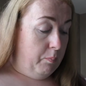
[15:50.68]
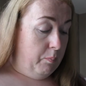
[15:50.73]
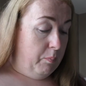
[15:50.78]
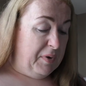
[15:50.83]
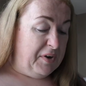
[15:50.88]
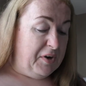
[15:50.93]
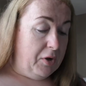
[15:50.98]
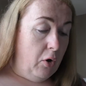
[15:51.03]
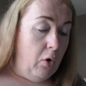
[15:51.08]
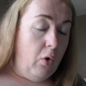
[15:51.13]

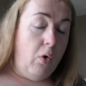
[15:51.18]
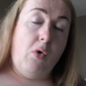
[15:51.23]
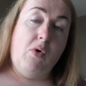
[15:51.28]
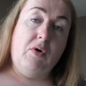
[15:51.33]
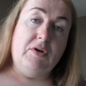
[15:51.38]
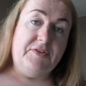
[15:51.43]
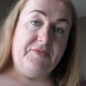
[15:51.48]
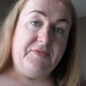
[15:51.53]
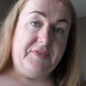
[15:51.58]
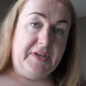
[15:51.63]
but
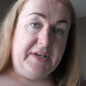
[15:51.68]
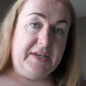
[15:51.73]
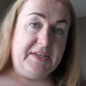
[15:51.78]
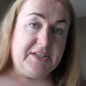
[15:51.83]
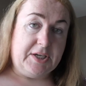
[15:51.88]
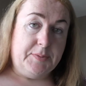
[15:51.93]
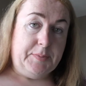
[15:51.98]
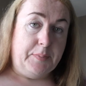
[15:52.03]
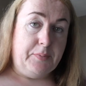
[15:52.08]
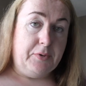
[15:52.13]
all of these
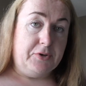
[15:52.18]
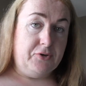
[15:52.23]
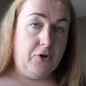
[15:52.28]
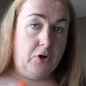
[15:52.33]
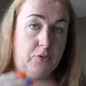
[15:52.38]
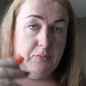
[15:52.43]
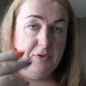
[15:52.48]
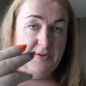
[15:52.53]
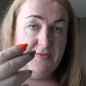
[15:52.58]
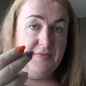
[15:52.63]
can be put
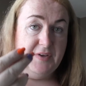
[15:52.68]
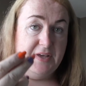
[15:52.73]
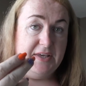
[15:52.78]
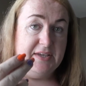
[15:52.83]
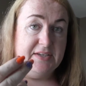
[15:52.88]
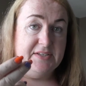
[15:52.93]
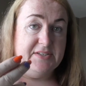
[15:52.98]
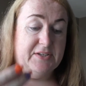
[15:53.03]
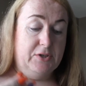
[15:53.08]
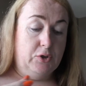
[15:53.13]
on with
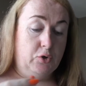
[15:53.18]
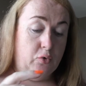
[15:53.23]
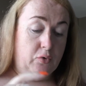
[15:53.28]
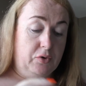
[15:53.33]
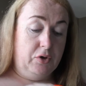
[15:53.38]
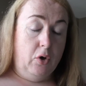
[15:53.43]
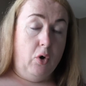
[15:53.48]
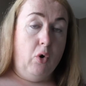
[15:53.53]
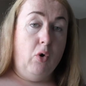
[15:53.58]
fingers alone,